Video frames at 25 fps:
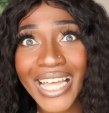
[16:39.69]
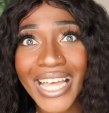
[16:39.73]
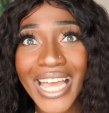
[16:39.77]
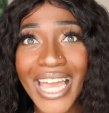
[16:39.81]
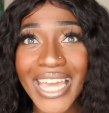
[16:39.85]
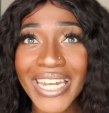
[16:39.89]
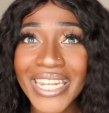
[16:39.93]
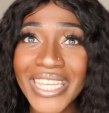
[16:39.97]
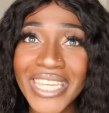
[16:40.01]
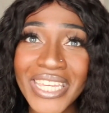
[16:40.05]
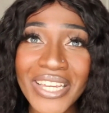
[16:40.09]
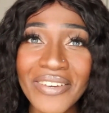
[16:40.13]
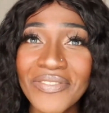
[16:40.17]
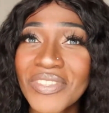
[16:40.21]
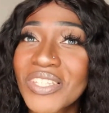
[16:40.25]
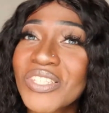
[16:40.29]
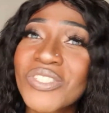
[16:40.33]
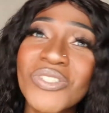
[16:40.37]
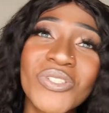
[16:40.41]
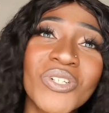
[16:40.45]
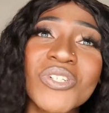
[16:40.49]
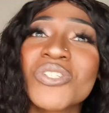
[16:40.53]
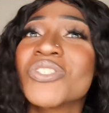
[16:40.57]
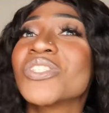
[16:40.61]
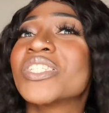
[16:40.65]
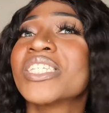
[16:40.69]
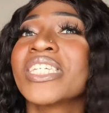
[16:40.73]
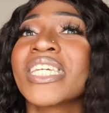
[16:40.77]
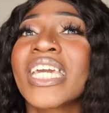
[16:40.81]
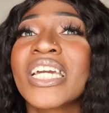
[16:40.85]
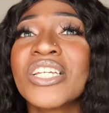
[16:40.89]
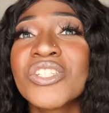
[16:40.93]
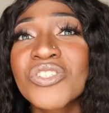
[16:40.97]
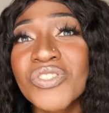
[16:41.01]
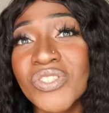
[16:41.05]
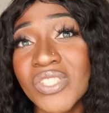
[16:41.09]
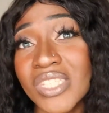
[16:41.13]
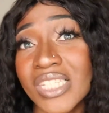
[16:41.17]
any of these nursing
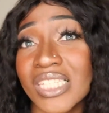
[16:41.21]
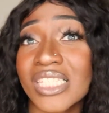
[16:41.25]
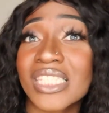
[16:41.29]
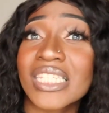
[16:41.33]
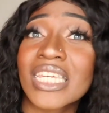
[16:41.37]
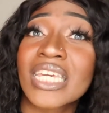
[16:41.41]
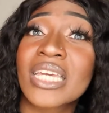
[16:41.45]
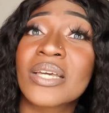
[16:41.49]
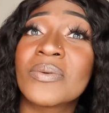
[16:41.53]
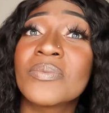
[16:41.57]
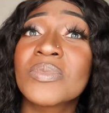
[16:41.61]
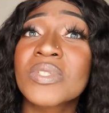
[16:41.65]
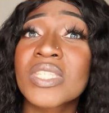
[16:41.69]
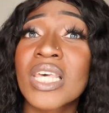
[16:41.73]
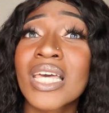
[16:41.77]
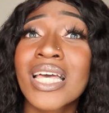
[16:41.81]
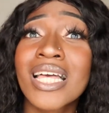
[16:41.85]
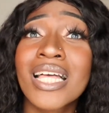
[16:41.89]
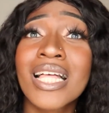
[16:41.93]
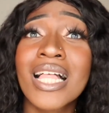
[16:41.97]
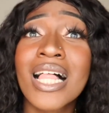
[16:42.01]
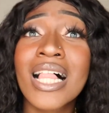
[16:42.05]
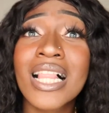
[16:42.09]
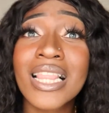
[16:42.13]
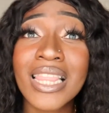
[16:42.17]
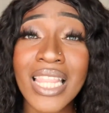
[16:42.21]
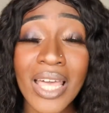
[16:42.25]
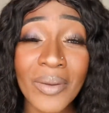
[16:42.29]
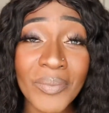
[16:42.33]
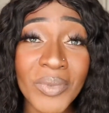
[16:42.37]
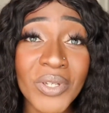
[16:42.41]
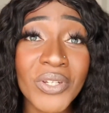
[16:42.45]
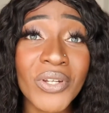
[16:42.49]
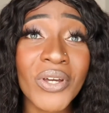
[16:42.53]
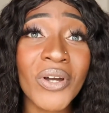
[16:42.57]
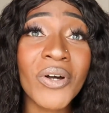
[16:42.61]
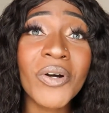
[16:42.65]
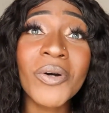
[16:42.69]
entrance exams, let
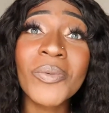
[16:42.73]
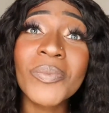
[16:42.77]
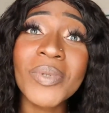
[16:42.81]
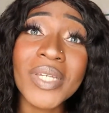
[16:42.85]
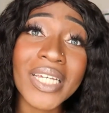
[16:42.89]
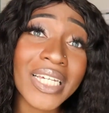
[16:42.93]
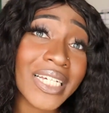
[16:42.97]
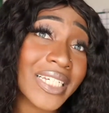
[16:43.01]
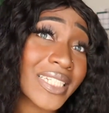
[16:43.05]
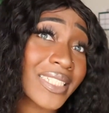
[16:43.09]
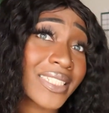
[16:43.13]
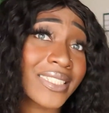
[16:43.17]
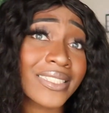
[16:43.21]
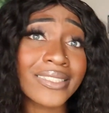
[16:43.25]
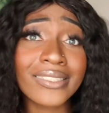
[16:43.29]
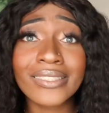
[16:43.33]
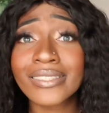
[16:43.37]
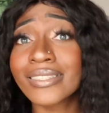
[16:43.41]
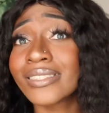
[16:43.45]
me know, because